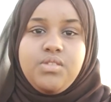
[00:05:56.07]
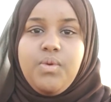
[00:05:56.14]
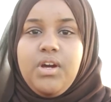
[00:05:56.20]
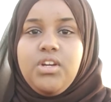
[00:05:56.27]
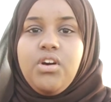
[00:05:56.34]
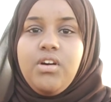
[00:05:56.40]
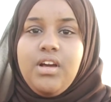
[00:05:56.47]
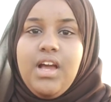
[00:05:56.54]
Why
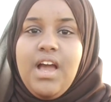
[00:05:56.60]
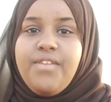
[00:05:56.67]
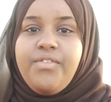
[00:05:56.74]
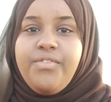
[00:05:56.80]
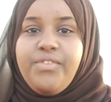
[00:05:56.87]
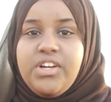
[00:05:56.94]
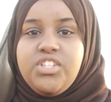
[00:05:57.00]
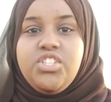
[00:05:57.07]
not have a
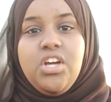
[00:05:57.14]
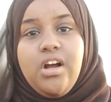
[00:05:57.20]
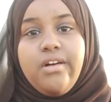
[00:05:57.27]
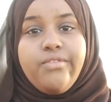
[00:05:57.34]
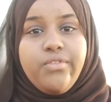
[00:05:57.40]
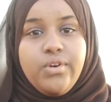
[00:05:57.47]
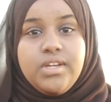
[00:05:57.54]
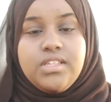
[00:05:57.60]
fresh young
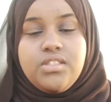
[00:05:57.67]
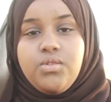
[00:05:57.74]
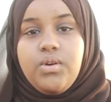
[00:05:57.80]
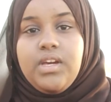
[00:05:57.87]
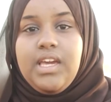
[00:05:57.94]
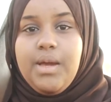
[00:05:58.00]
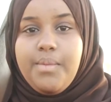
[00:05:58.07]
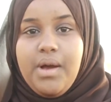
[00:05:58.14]
voice
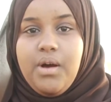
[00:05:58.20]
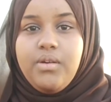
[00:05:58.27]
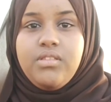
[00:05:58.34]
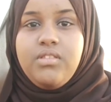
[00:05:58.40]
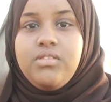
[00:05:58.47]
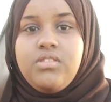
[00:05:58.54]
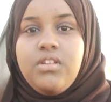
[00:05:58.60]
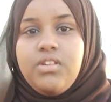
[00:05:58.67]
talking about
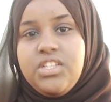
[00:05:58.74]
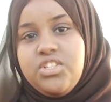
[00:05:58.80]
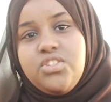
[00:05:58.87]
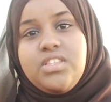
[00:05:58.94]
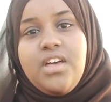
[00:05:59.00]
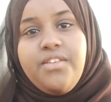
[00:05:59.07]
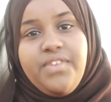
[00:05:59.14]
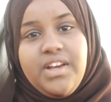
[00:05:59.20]
issues
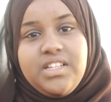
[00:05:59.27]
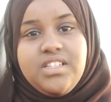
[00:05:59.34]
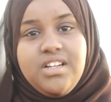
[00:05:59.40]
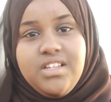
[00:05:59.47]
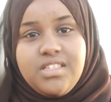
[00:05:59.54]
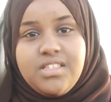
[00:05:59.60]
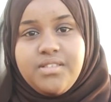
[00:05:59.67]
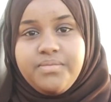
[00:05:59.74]
that affect
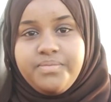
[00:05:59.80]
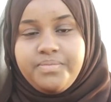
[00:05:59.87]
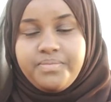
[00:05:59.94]
us?